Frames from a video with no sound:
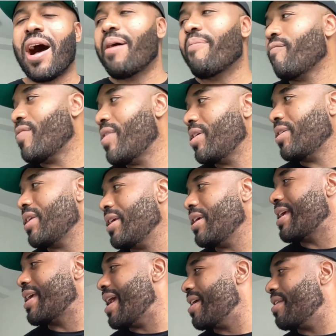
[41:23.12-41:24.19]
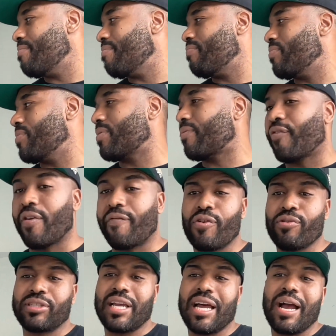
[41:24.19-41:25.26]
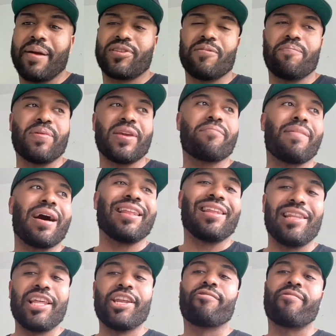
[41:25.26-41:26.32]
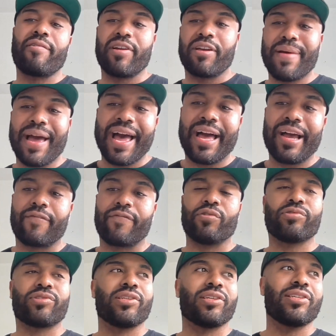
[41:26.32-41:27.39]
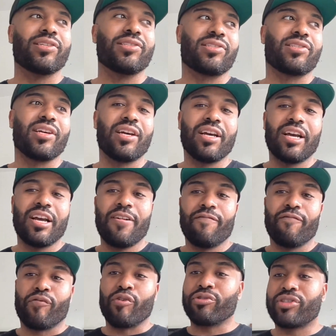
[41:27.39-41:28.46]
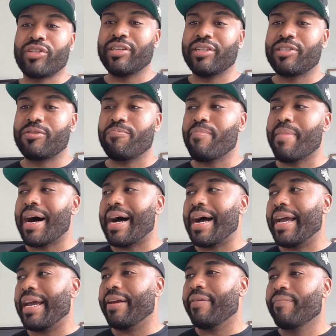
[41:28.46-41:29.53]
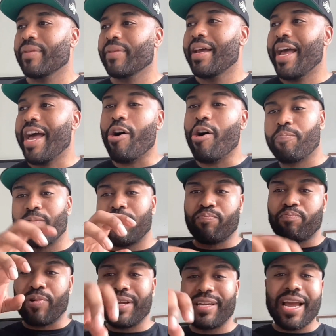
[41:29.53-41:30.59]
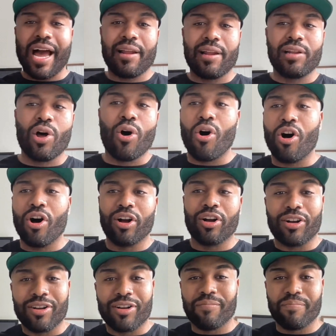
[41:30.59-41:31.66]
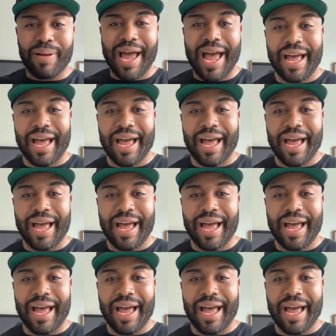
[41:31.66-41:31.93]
I'm really getting for the first time to be in my literary bag versus my help bring y'all along bag.